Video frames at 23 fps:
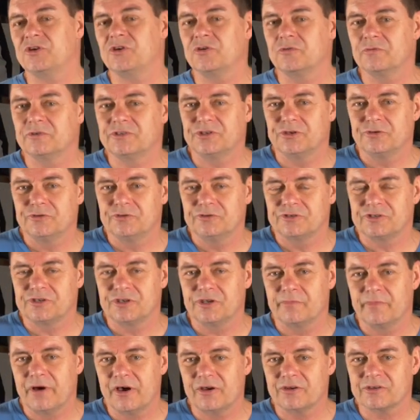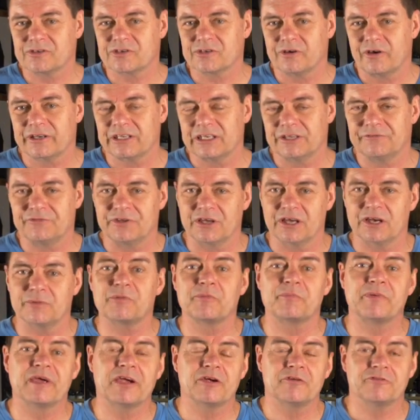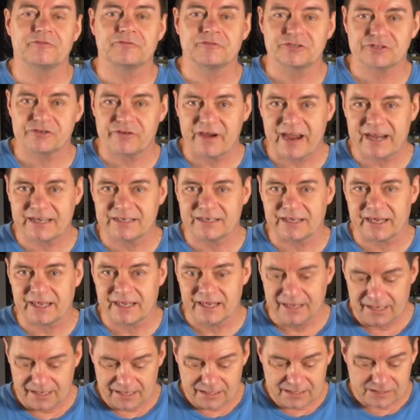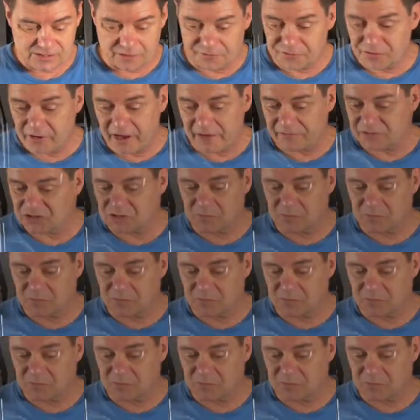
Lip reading: that you would do to your motorcycle if you're going to prepare it for a track day. So if you have a